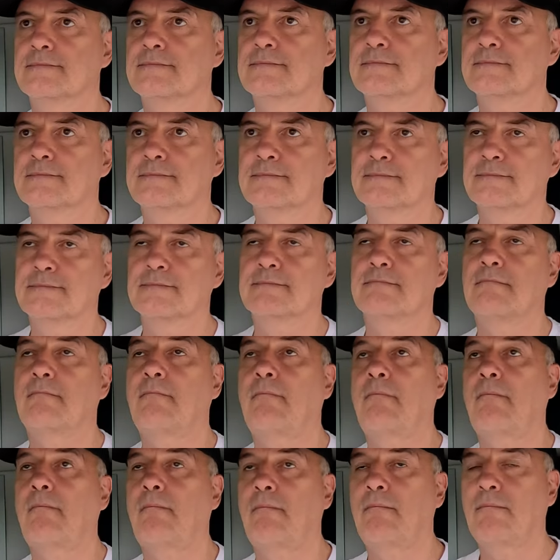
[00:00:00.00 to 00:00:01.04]

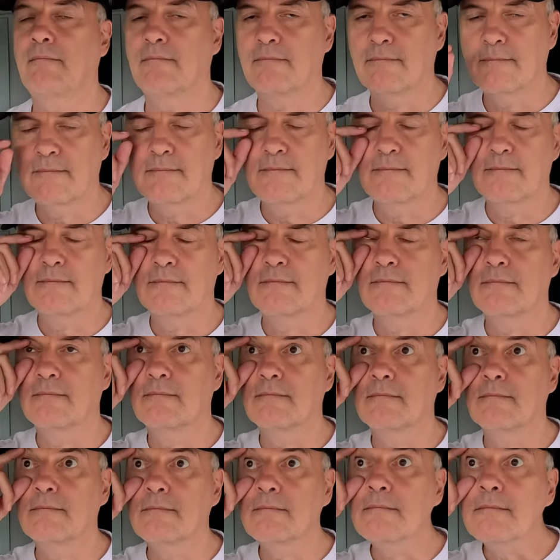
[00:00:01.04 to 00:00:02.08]

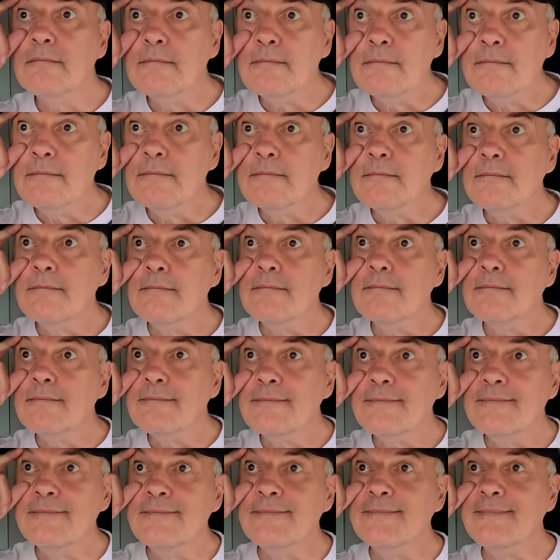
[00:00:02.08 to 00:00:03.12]

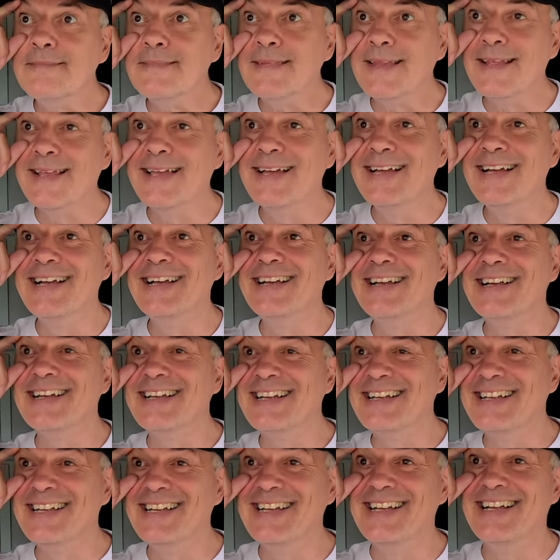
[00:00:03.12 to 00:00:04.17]

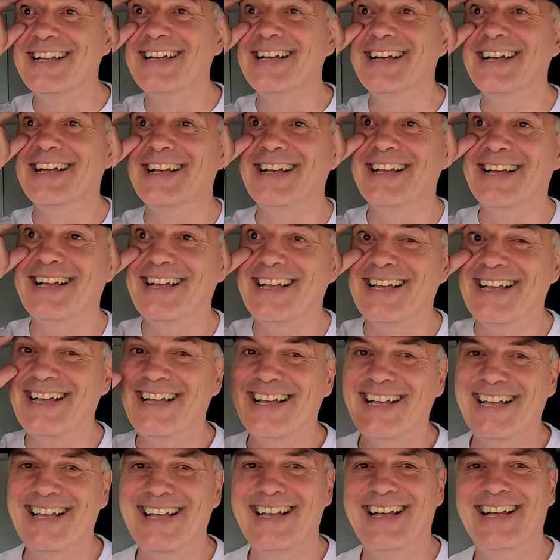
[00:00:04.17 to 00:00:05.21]

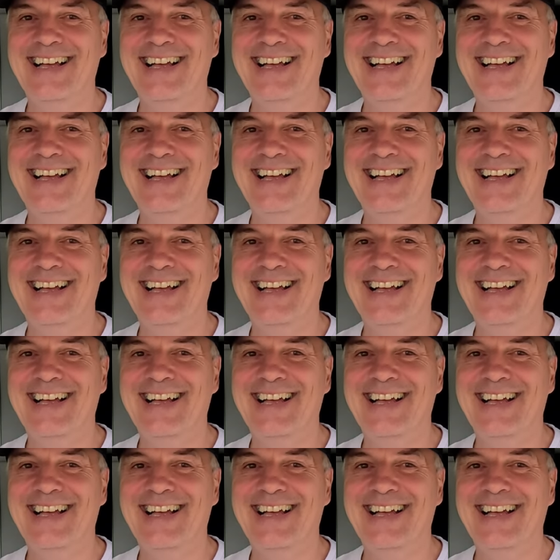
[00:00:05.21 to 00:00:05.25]
(silence)